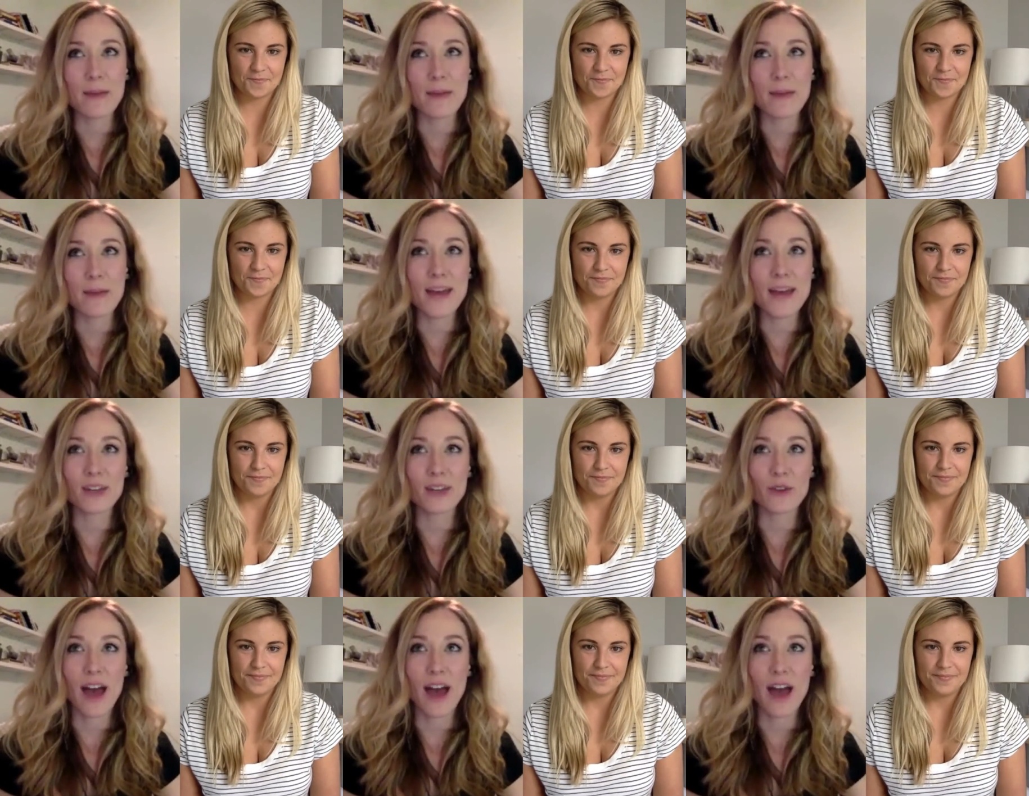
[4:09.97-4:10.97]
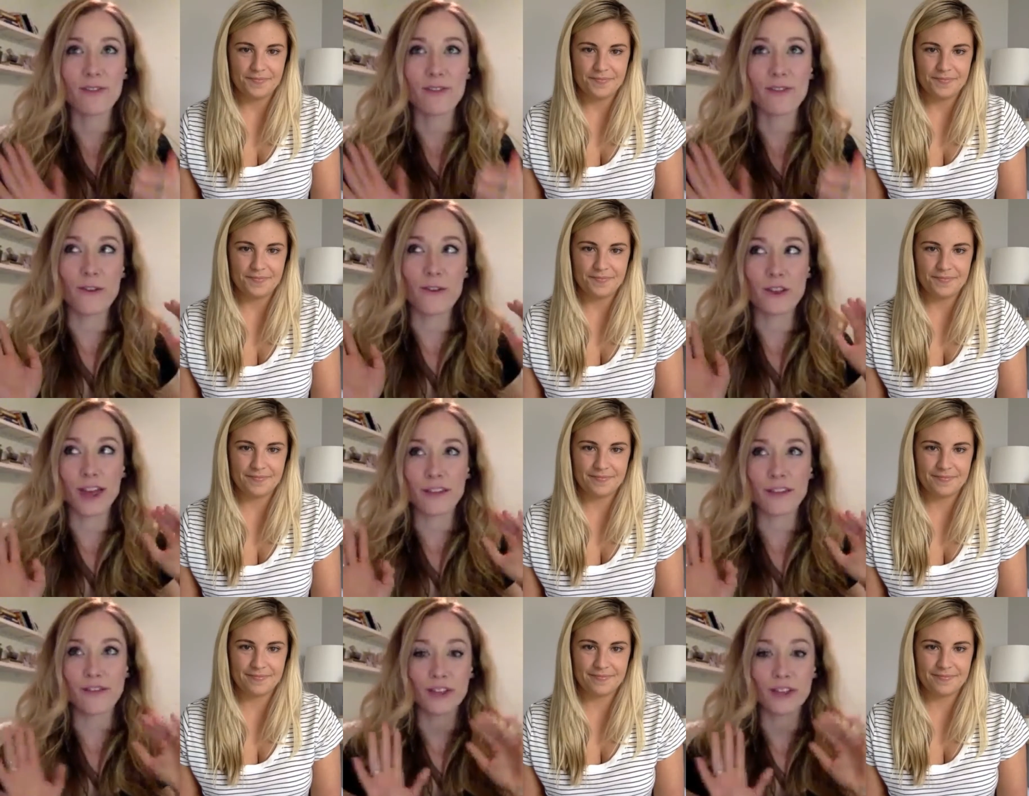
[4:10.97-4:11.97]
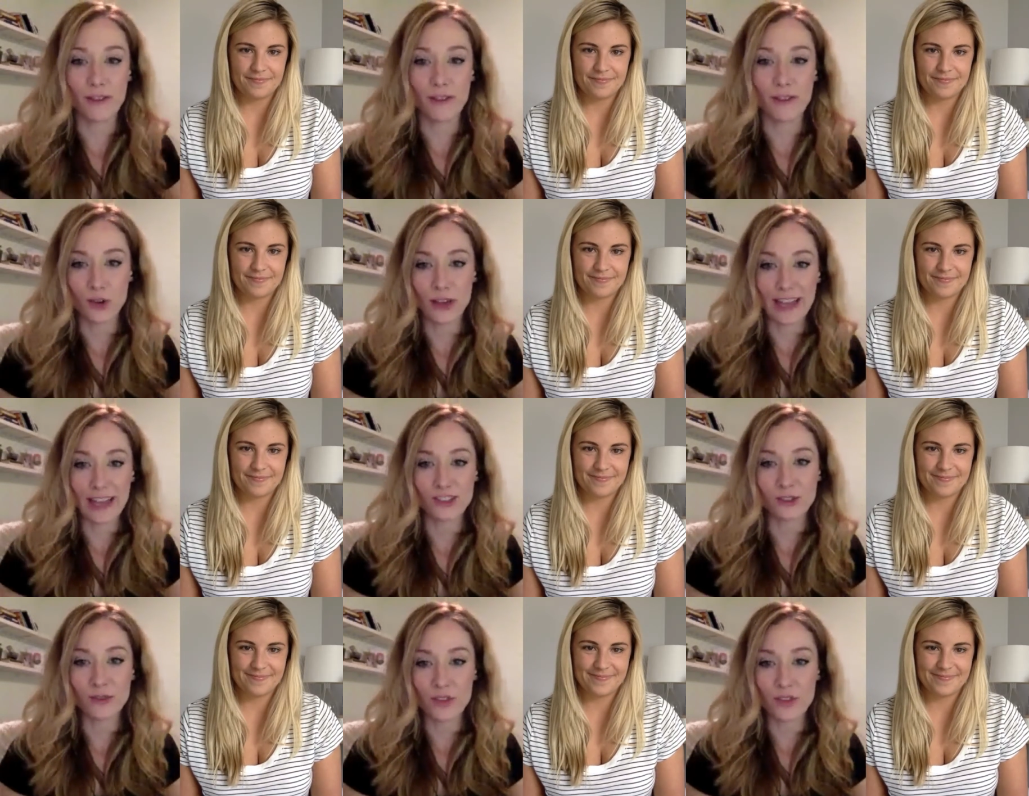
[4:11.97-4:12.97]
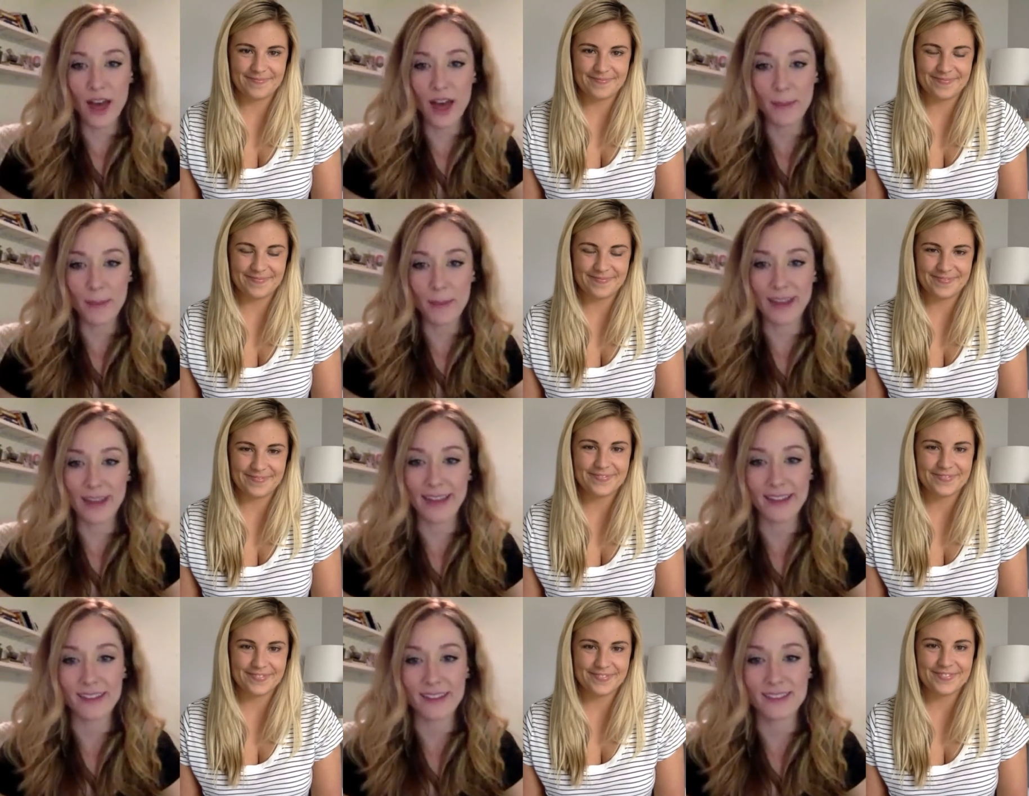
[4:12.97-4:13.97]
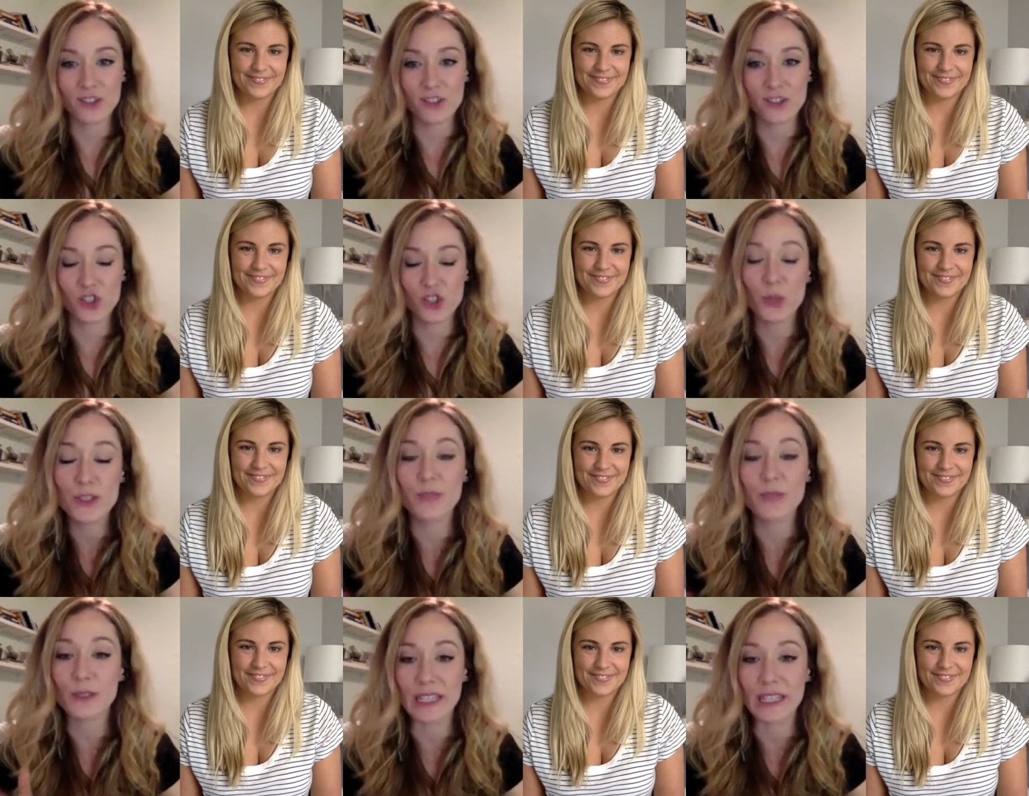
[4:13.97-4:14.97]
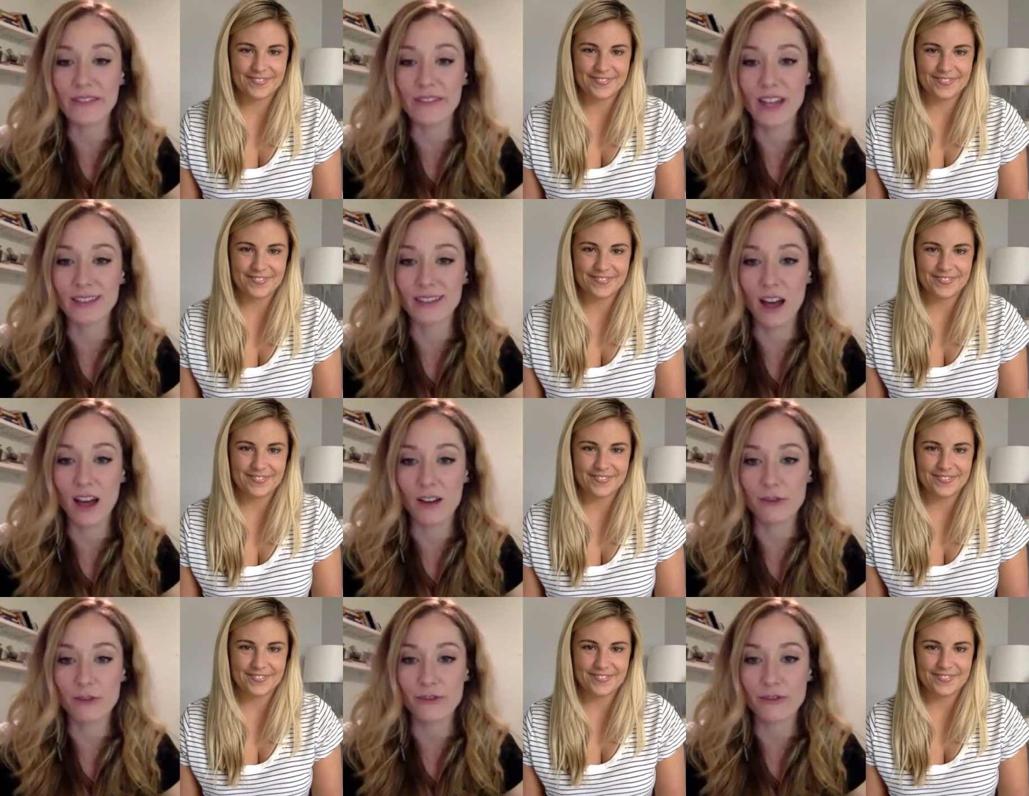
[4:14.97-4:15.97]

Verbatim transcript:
Speaker 1: maybe I don't have all of the like philosophical answers for that, but I like to choose to believe that love